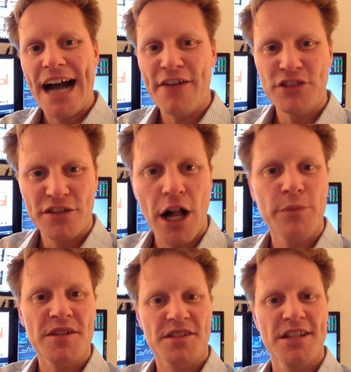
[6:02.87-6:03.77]
I've
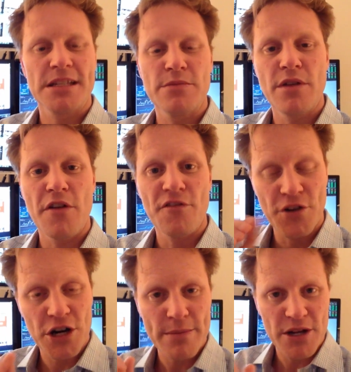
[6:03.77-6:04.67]
developed a system
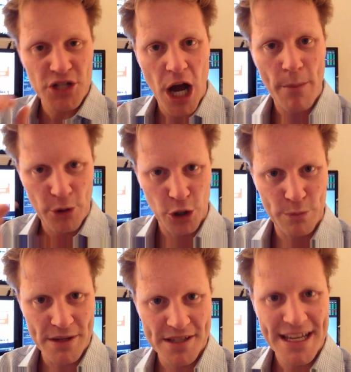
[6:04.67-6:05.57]
very much on
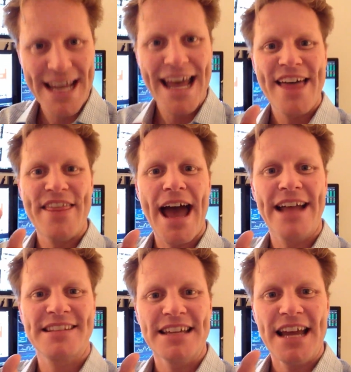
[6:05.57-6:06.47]
purpose
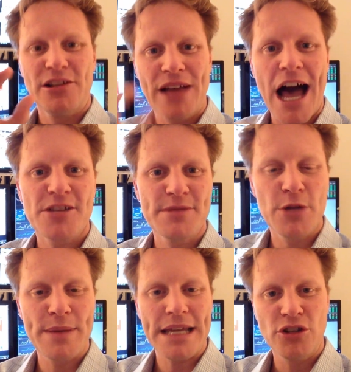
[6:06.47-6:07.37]
that allows me
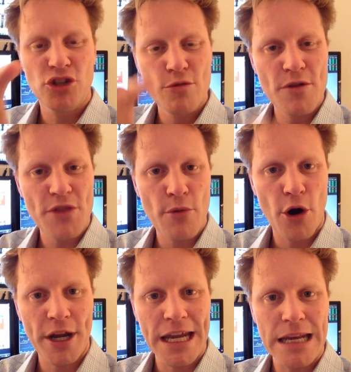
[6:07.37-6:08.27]
to be in tune with the
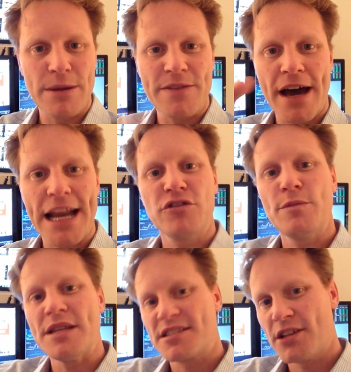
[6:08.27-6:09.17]
market, but not have to
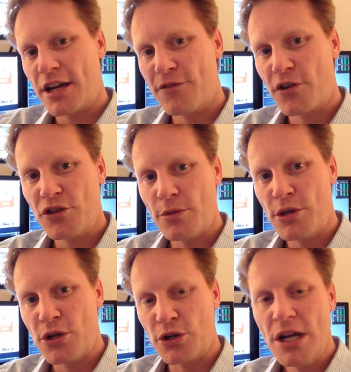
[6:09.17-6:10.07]
be stuck in front of the
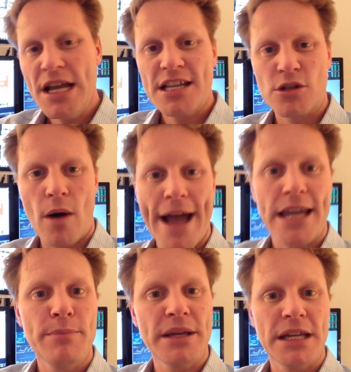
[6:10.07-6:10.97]
computer, so I
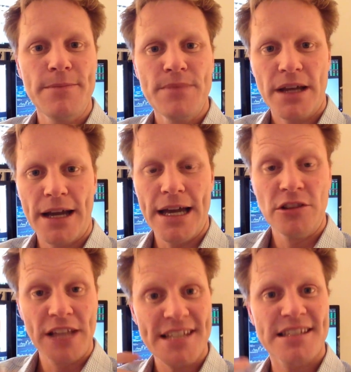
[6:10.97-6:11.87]
can be uh,
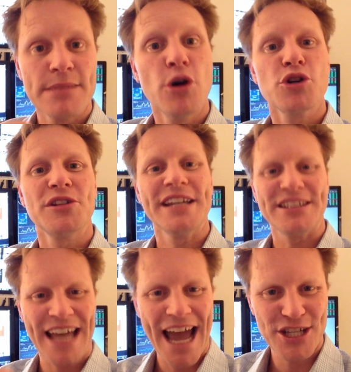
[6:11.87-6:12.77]
less emotionally
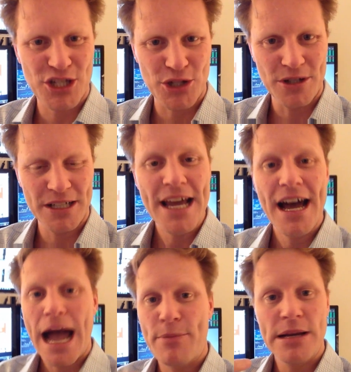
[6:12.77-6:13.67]
attached to it.
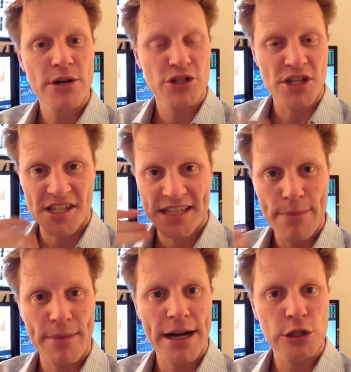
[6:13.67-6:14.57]
I pretty much just
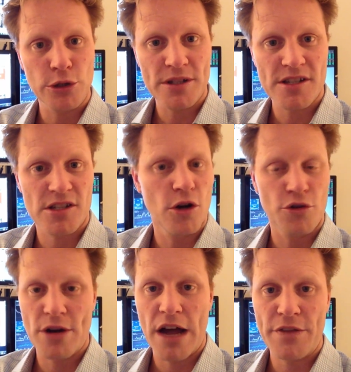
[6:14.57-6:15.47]
set my alerts, so
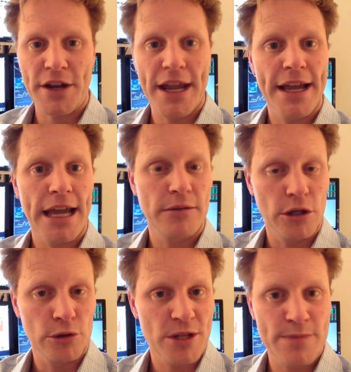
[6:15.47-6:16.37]
throughout the day I get
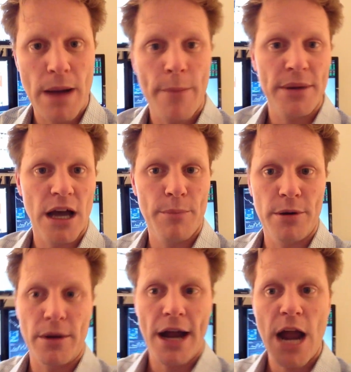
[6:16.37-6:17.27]
alerts popping up
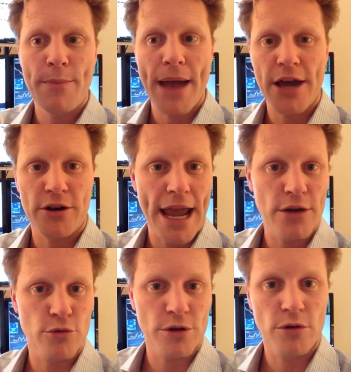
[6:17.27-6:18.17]
on my iPad or
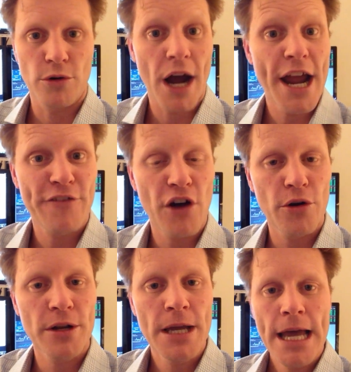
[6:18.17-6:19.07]
and or, or
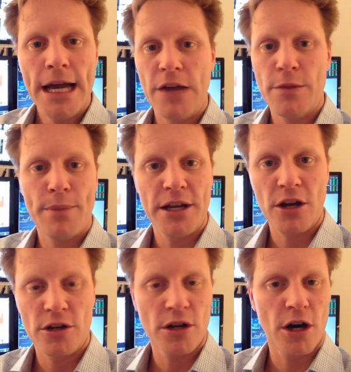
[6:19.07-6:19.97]
iPhone, uh, depending
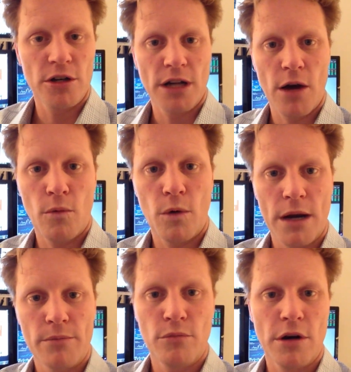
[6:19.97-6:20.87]
on on uh, what
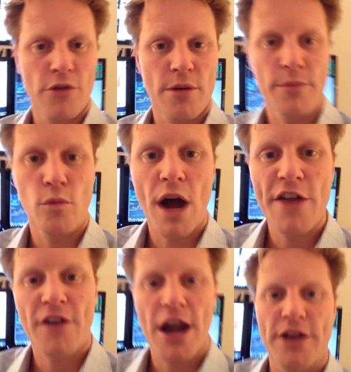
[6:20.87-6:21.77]
I'm whether I'm
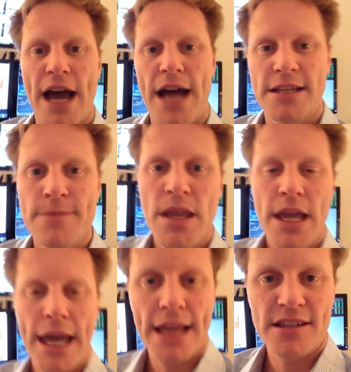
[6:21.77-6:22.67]
Wi-Fi or not.
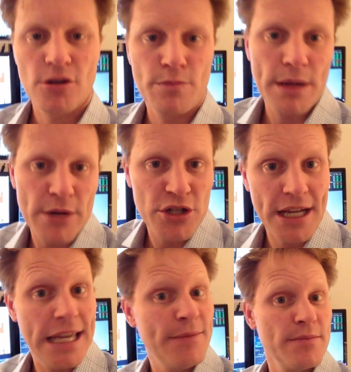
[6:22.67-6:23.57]
And so pretty much
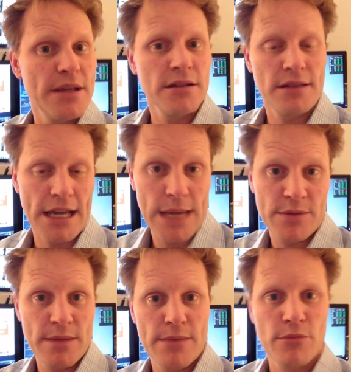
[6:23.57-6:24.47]
that keeps me that
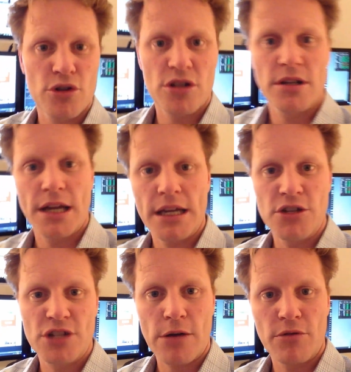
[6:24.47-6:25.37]
keeps me in motion, uh, in
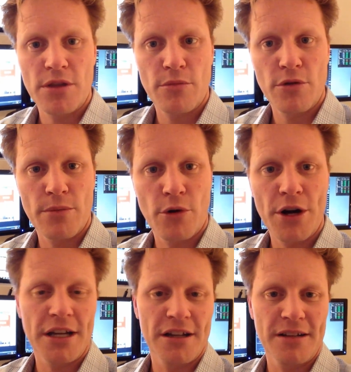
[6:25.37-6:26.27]
check with the with the
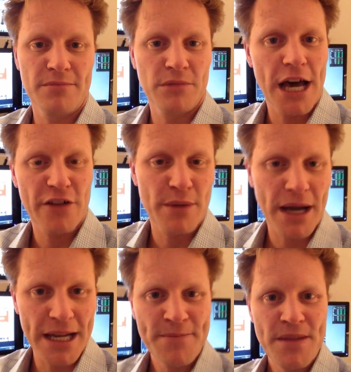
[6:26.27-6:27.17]
market. A lot of
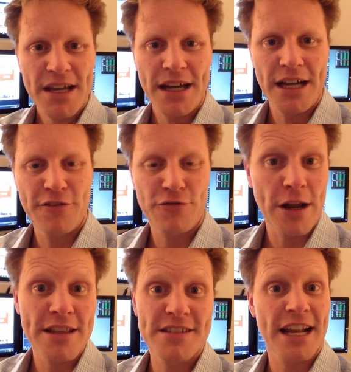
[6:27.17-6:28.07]
my uh,
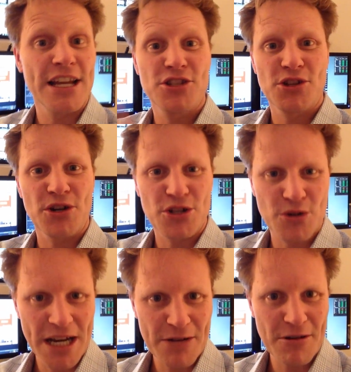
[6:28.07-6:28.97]
friends that I started
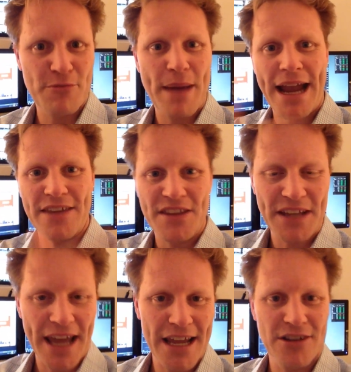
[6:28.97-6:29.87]
trading with back in the
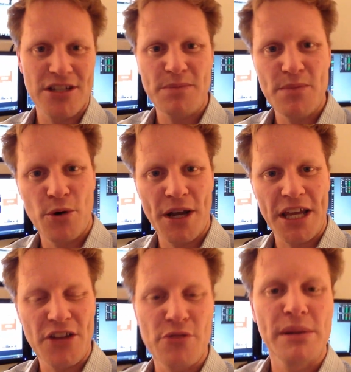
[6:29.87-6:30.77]
day at J P Morgan
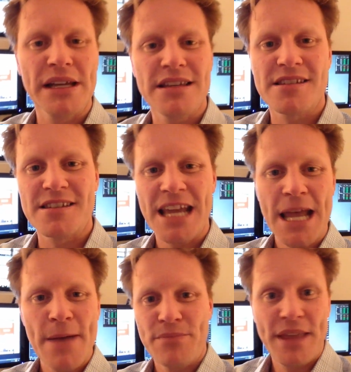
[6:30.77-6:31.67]
and other places,
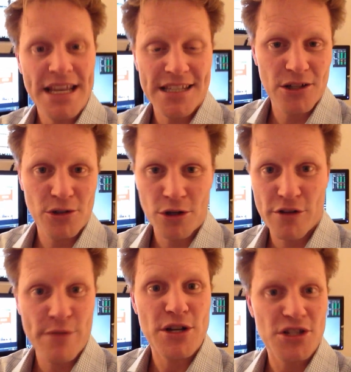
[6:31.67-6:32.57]
they still are
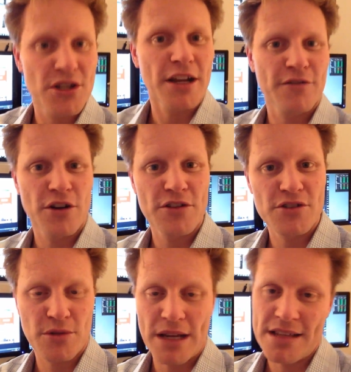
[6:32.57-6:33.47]
very much stuck in front of their
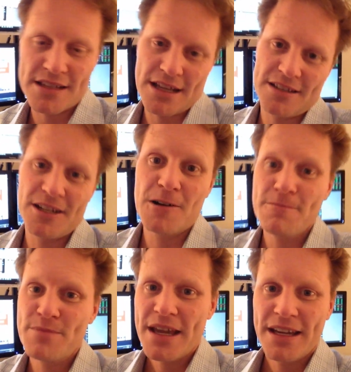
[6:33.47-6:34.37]
screens, and you
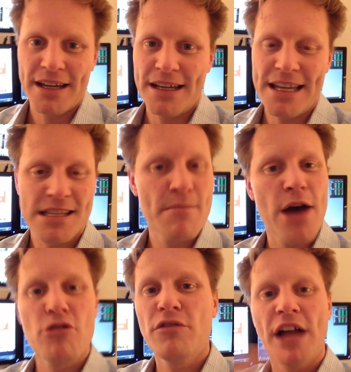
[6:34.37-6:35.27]
know. Uh, it's a
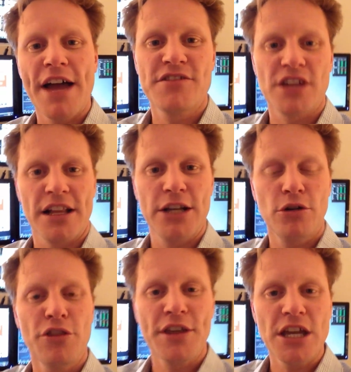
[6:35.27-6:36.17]
matter of lifestyle. I
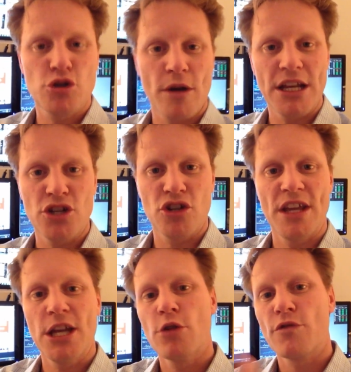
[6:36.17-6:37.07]
don't think trading should
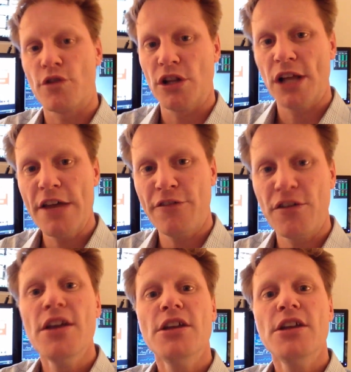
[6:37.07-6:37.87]
take over your life.